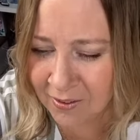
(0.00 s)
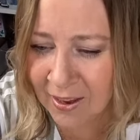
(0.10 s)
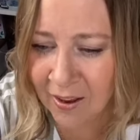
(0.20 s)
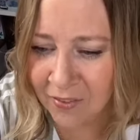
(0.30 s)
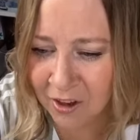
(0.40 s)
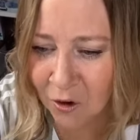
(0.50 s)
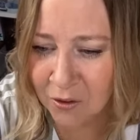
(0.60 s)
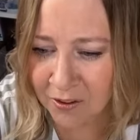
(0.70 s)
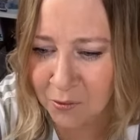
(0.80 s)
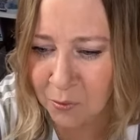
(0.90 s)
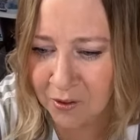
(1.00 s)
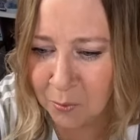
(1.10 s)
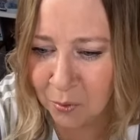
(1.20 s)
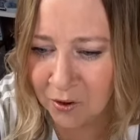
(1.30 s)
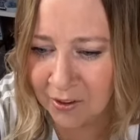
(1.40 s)
Yeah, the gold looks
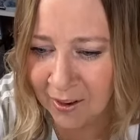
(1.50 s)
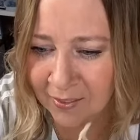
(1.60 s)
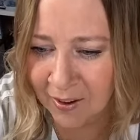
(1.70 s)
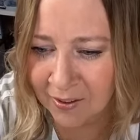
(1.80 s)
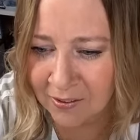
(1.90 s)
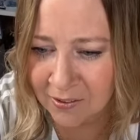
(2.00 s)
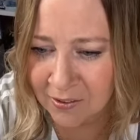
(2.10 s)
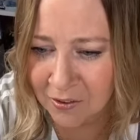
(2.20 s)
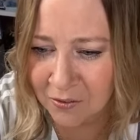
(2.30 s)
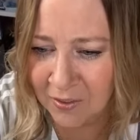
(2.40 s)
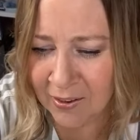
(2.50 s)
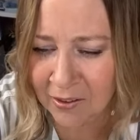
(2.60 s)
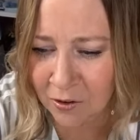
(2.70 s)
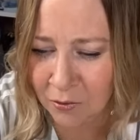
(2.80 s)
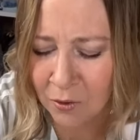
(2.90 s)
really pretty. I like it too.
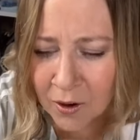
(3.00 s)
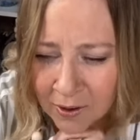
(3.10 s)
Thank you.